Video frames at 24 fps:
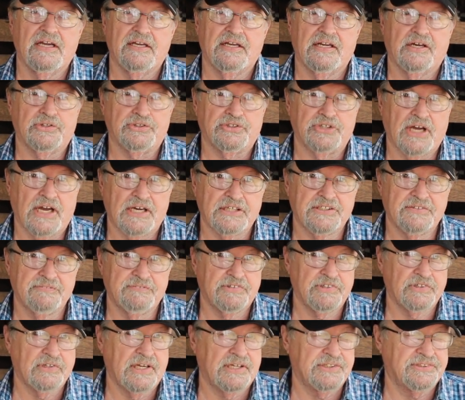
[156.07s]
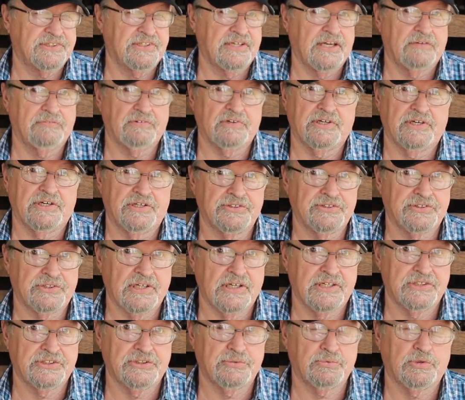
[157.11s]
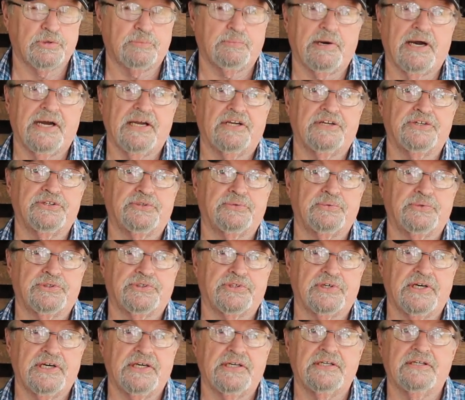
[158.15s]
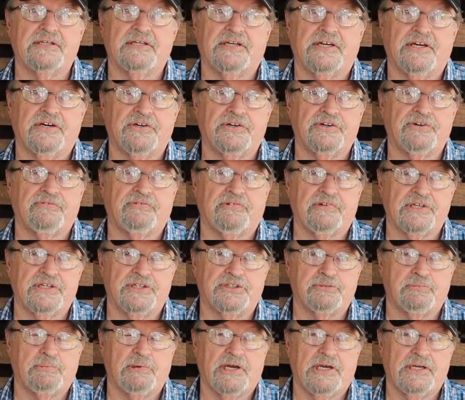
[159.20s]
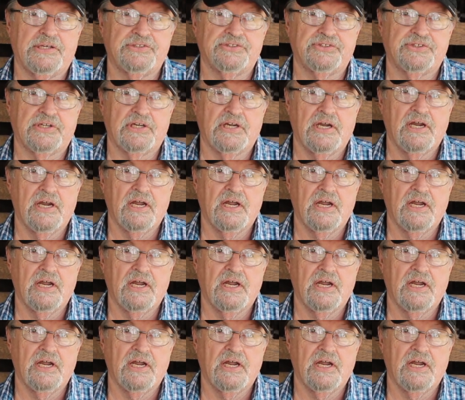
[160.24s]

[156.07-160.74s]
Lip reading: Now, Jacksonville has a Naval Air Station where pilots were trained in the carrier fleet's base.